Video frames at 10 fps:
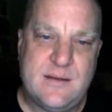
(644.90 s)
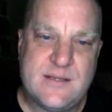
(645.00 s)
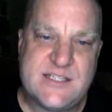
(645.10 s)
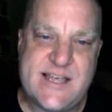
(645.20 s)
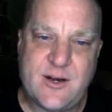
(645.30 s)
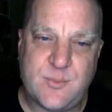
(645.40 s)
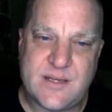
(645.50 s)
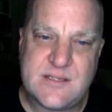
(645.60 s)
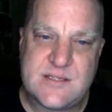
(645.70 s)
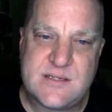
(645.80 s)

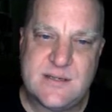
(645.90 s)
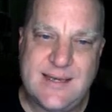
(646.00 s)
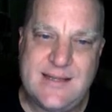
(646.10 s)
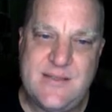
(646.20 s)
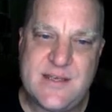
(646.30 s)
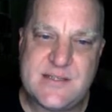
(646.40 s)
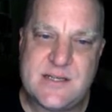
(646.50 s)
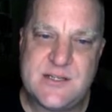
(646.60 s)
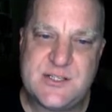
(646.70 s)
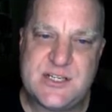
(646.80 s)
settlements in
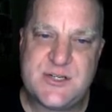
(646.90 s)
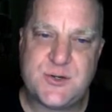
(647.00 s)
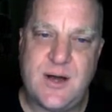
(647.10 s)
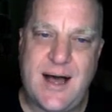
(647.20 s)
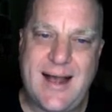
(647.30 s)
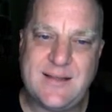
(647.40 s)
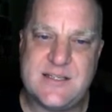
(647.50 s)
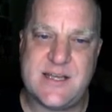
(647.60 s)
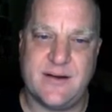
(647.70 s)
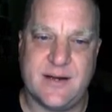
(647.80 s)
this Central
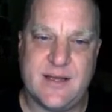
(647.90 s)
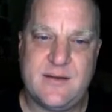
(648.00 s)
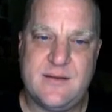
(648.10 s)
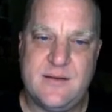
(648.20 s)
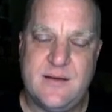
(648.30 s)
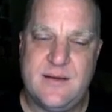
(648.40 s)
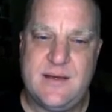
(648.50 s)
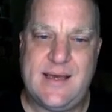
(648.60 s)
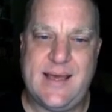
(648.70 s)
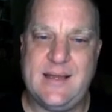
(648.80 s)
Highlands area,
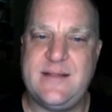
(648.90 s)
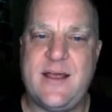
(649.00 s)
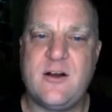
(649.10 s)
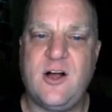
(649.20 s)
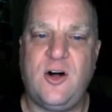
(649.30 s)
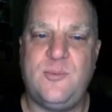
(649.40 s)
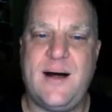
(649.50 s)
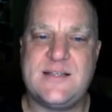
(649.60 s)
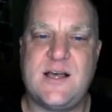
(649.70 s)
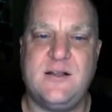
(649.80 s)
and they are called
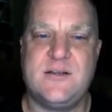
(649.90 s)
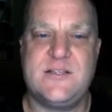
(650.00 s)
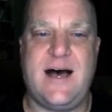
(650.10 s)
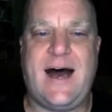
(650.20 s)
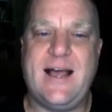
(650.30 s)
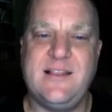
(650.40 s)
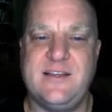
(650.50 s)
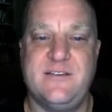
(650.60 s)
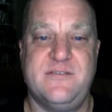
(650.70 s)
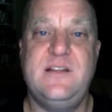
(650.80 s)
by scholars the
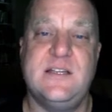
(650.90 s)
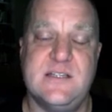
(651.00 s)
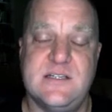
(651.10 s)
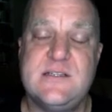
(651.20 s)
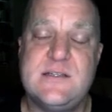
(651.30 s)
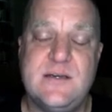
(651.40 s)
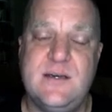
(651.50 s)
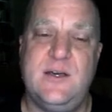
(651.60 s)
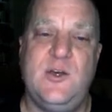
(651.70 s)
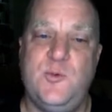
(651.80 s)
Highland villages,
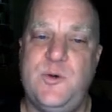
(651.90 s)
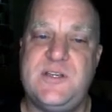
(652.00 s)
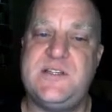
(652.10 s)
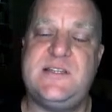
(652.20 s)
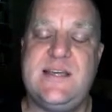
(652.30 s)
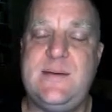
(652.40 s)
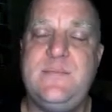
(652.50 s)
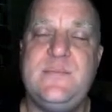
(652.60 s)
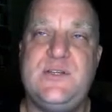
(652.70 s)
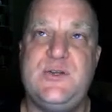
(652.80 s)
which
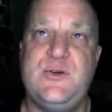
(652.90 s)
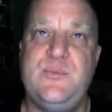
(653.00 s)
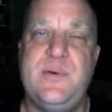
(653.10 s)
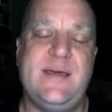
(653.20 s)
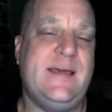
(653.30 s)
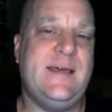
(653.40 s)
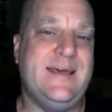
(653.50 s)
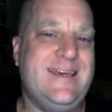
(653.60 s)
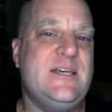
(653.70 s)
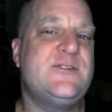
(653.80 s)
seem to be
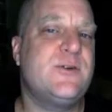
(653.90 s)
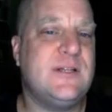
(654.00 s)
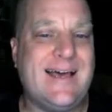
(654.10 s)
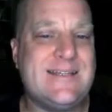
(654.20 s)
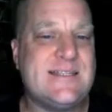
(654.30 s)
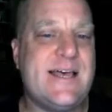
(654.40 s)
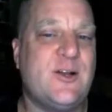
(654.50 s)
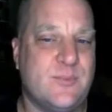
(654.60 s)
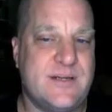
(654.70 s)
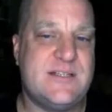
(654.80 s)
Israelite
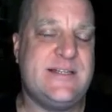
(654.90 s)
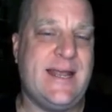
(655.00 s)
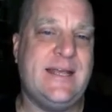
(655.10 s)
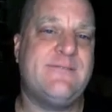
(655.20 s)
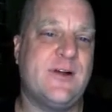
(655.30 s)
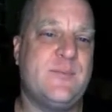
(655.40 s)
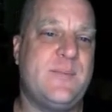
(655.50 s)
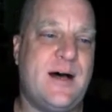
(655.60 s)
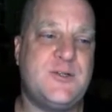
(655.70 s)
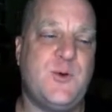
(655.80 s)
settlements dating from
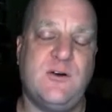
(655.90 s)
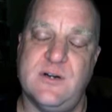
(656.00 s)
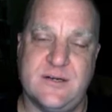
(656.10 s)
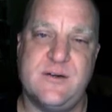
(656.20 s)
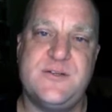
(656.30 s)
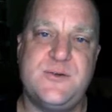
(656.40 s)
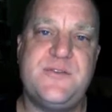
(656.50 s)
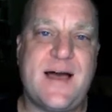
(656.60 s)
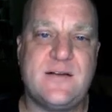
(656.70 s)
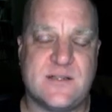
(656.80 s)
about 1200 to
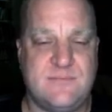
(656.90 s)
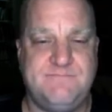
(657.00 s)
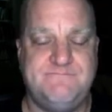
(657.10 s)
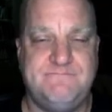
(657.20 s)
1000.